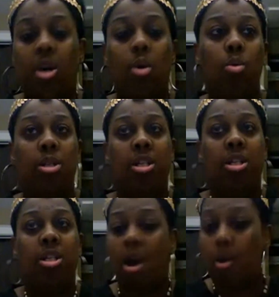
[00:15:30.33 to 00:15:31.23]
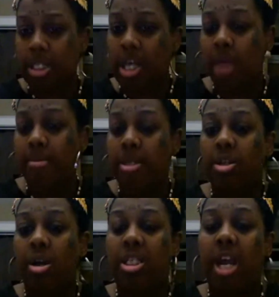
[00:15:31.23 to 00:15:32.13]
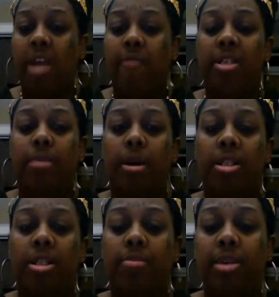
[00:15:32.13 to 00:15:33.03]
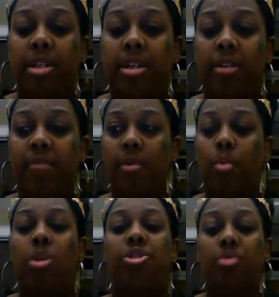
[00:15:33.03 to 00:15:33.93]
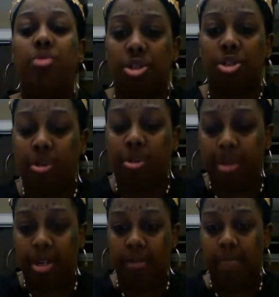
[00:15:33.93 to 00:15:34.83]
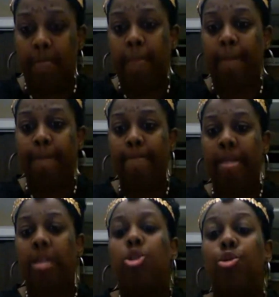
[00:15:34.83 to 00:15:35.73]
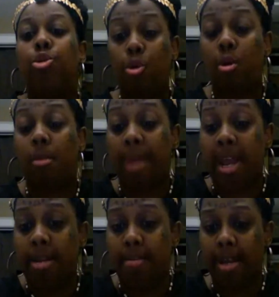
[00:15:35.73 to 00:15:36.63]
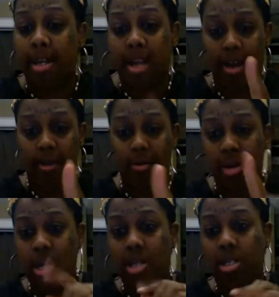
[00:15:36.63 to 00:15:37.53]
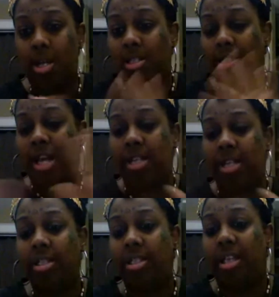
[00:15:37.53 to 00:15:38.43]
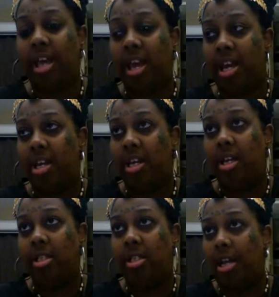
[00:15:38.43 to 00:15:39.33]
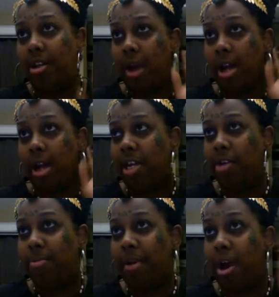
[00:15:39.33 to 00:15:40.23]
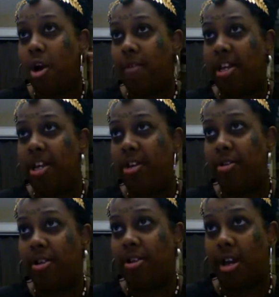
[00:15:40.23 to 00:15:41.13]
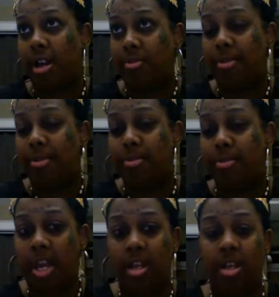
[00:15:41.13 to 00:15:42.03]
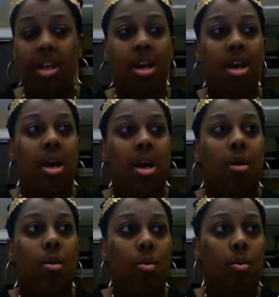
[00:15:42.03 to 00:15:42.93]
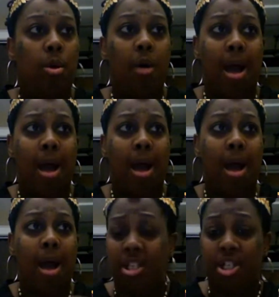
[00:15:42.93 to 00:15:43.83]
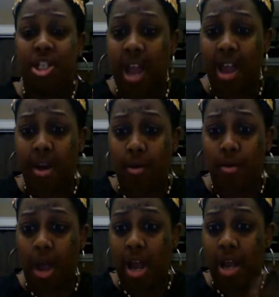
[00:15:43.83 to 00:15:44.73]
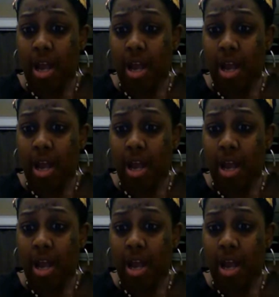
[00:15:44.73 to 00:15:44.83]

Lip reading: So now it's time to start taking responsibility for what you contributed to your abandonment. Now, that is not to say, because I know I can hear people, I already hear it. I hear people saying it. Well, I was just a child.